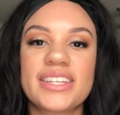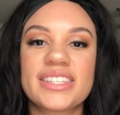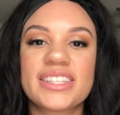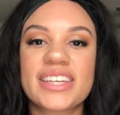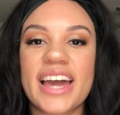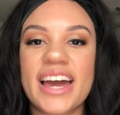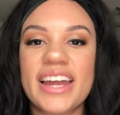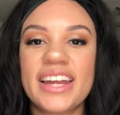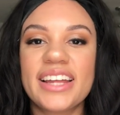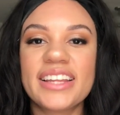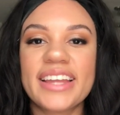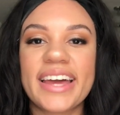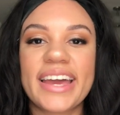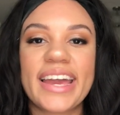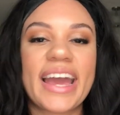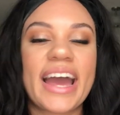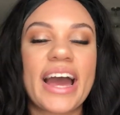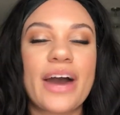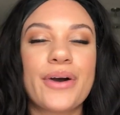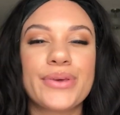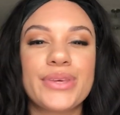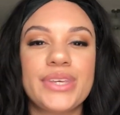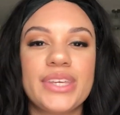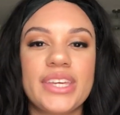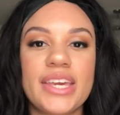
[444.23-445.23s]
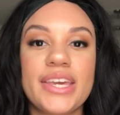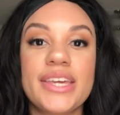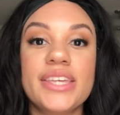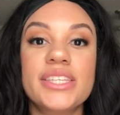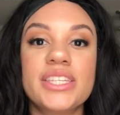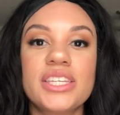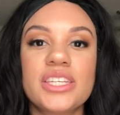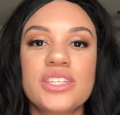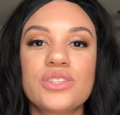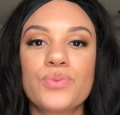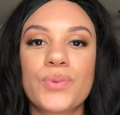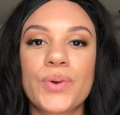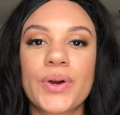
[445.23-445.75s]
It's kind of like how
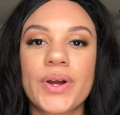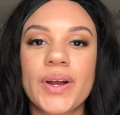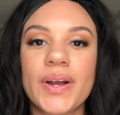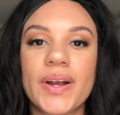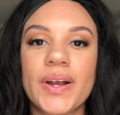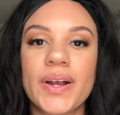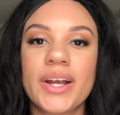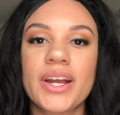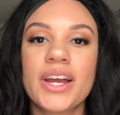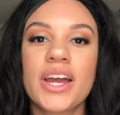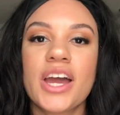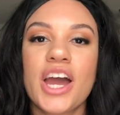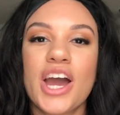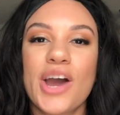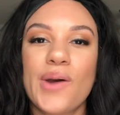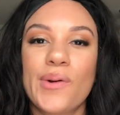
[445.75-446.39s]
Yeezys were